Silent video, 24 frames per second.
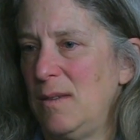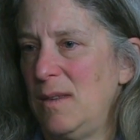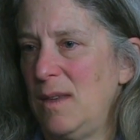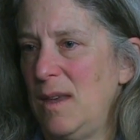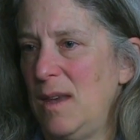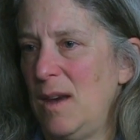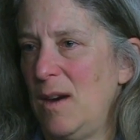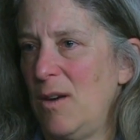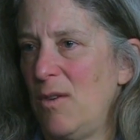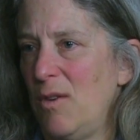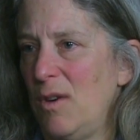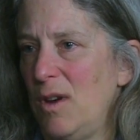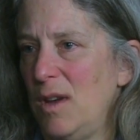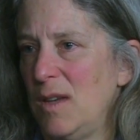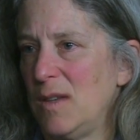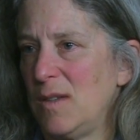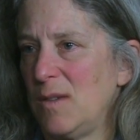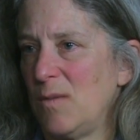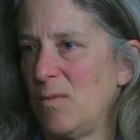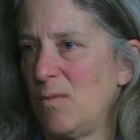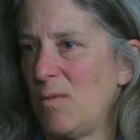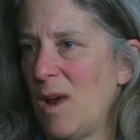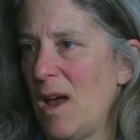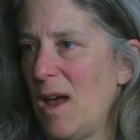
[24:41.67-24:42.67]
the
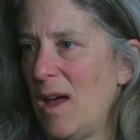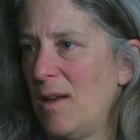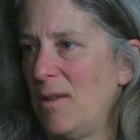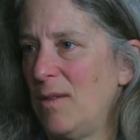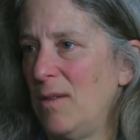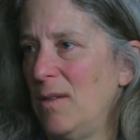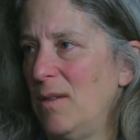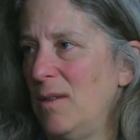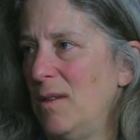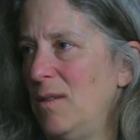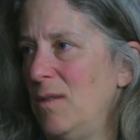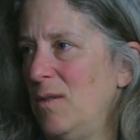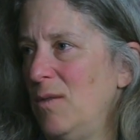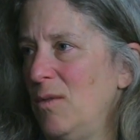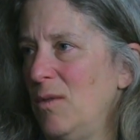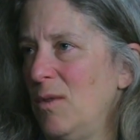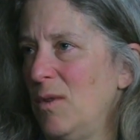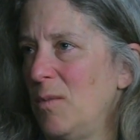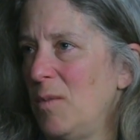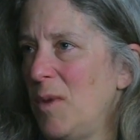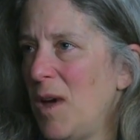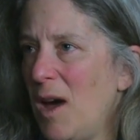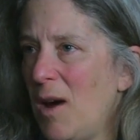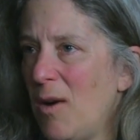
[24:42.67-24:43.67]
areas around the
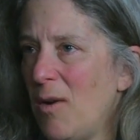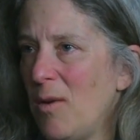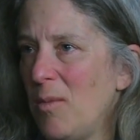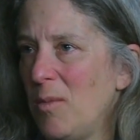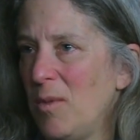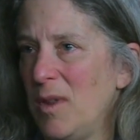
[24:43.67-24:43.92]
nuclear power